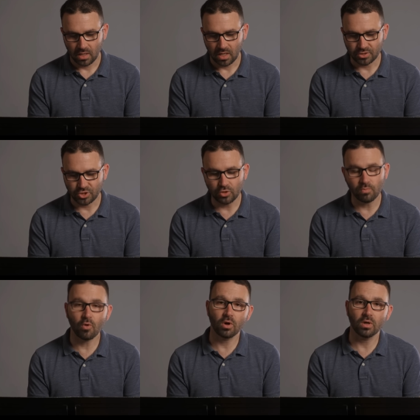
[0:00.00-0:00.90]
Uh, two
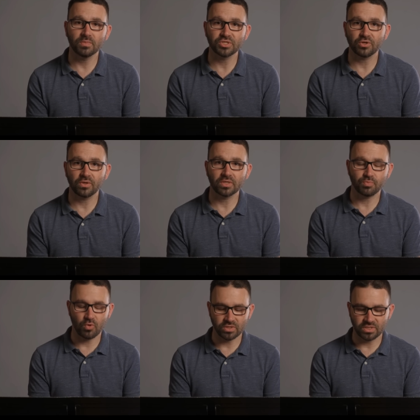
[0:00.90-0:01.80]
more mysterious
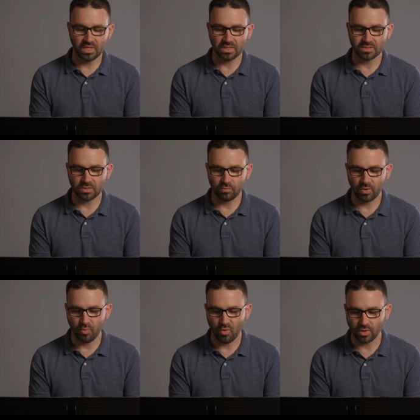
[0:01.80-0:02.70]
poisonings
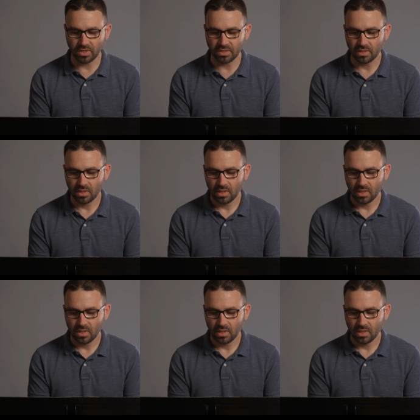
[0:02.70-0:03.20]
reported